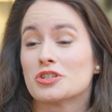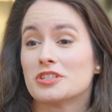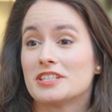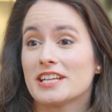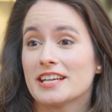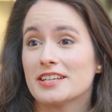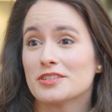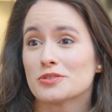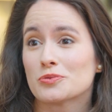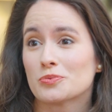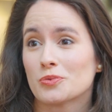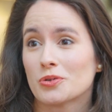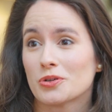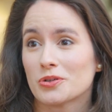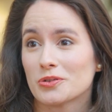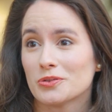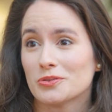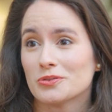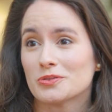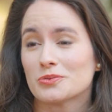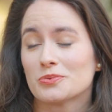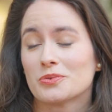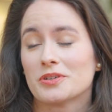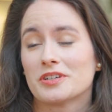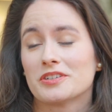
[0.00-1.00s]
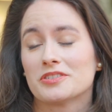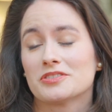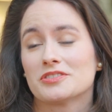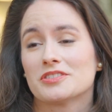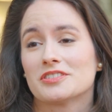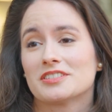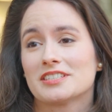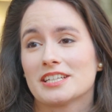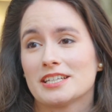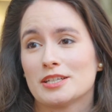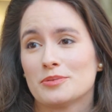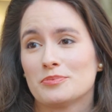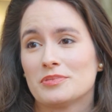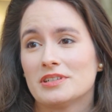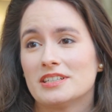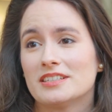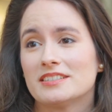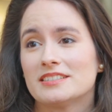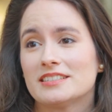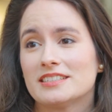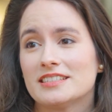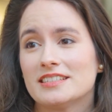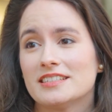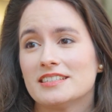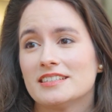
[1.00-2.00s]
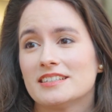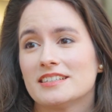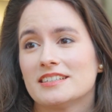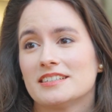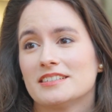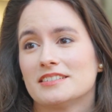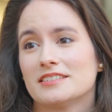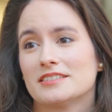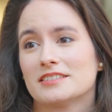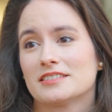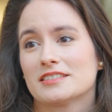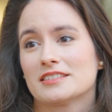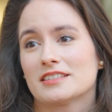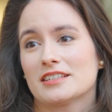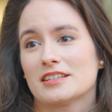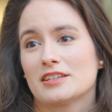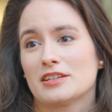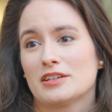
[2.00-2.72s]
today's world, where sustainability is